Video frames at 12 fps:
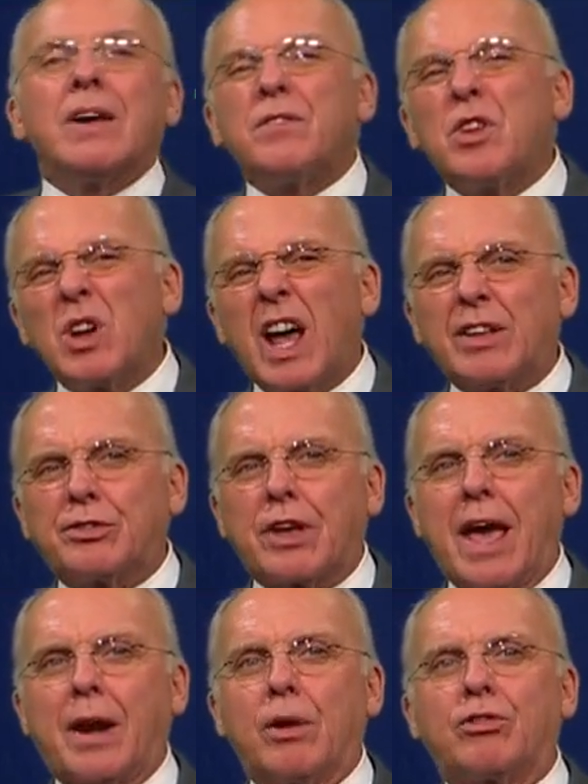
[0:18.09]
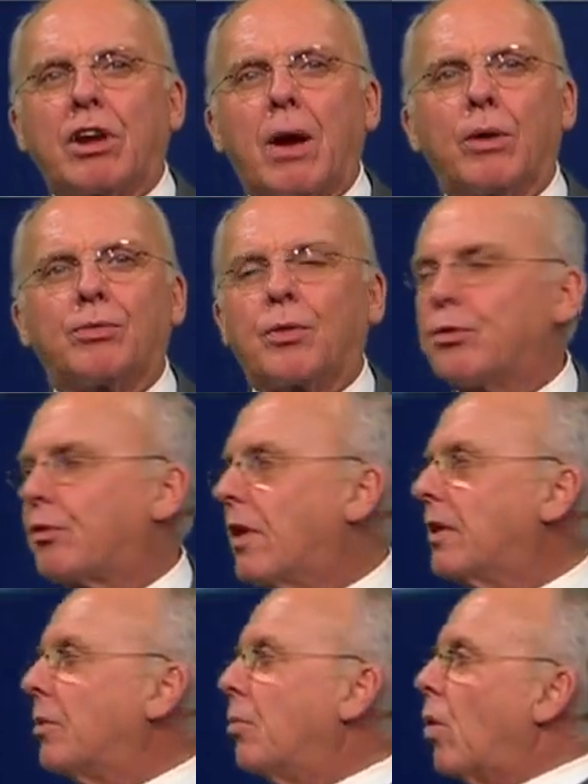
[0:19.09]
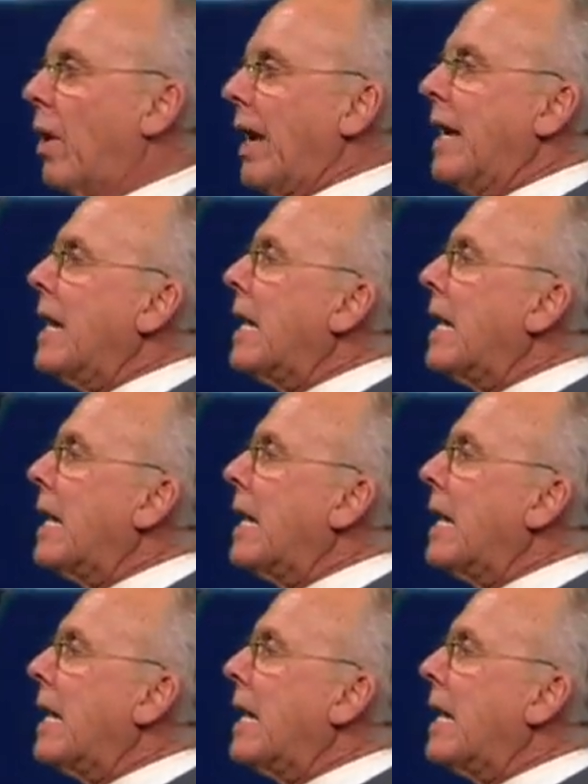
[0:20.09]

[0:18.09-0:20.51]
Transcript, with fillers: a few light scattered showers first thing in the morning.